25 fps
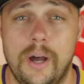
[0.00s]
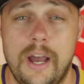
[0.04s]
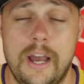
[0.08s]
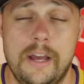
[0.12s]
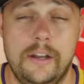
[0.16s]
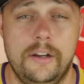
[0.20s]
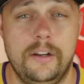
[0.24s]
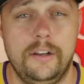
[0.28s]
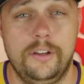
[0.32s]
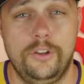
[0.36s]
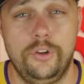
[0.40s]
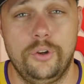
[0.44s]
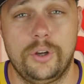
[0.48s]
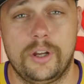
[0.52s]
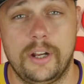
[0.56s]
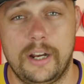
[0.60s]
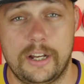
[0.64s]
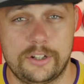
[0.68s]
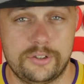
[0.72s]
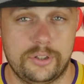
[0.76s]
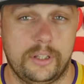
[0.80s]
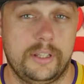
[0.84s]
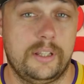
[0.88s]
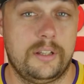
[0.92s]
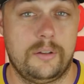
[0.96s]
And you can
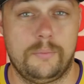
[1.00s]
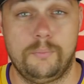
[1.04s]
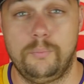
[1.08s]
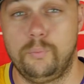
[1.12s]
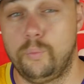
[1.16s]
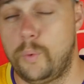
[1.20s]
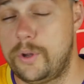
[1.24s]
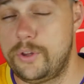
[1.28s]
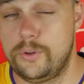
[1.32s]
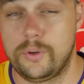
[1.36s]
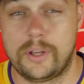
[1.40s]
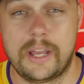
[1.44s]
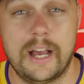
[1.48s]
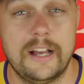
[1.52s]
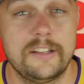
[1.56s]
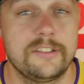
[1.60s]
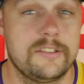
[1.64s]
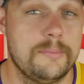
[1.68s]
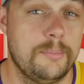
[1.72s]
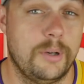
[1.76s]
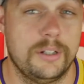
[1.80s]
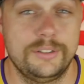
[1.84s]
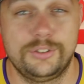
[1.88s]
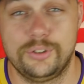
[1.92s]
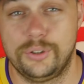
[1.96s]
actually, when you
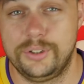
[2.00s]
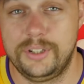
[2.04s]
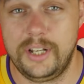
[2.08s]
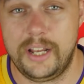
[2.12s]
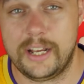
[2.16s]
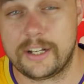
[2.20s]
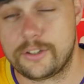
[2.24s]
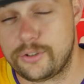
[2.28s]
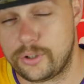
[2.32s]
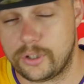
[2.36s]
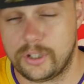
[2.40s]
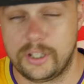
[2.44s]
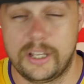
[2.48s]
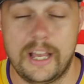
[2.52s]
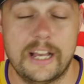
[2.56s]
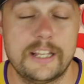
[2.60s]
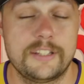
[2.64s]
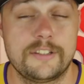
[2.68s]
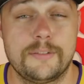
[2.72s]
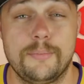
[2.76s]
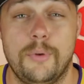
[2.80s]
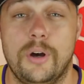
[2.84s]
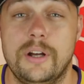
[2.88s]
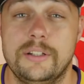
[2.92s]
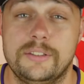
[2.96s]
customize your decks, you can
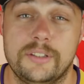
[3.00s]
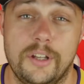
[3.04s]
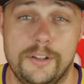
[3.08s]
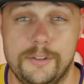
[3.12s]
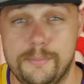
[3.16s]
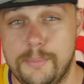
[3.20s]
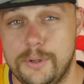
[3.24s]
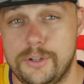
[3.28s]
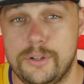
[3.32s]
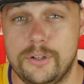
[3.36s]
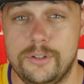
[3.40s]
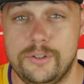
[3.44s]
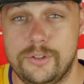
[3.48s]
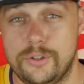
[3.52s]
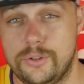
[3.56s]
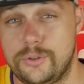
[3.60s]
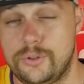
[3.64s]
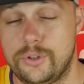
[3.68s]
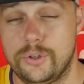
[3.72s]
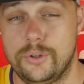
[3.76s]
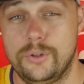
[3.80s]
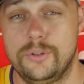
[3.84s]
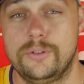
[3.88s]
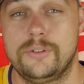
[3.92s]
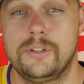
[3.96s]
customize those missions you
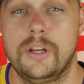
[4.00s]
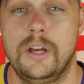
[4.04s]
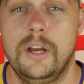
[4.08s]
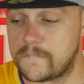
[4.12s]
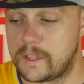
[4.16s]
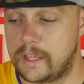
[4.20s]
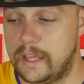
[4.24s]
choose.